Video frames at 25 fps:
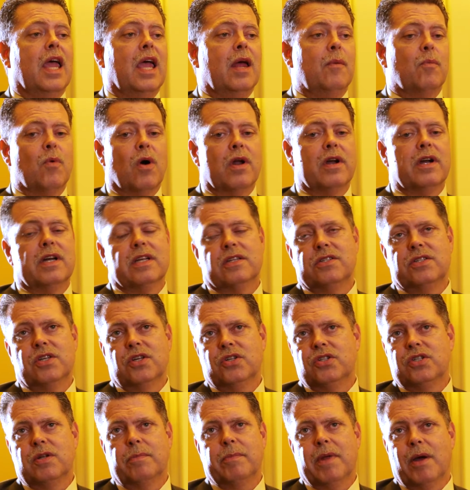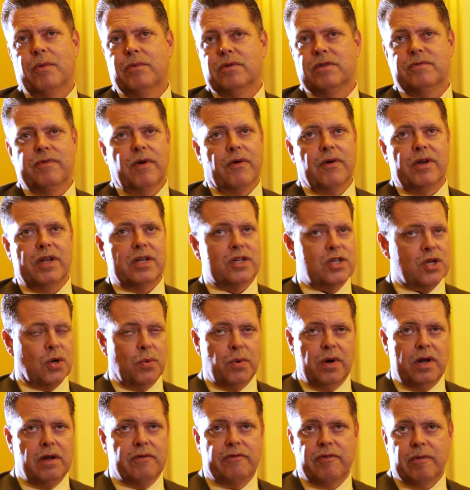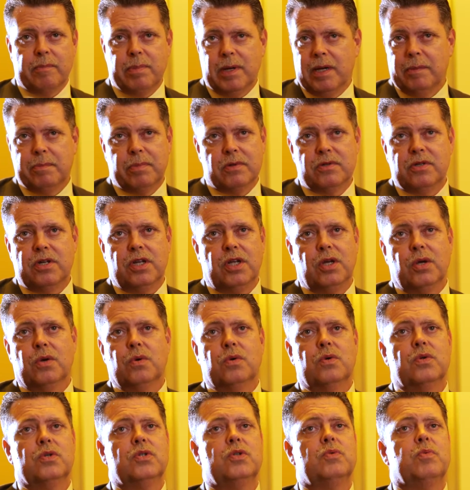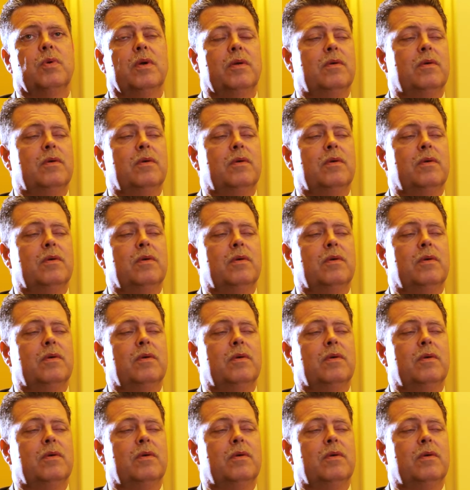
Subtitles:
and wanted a system that was very intuitive for people to use.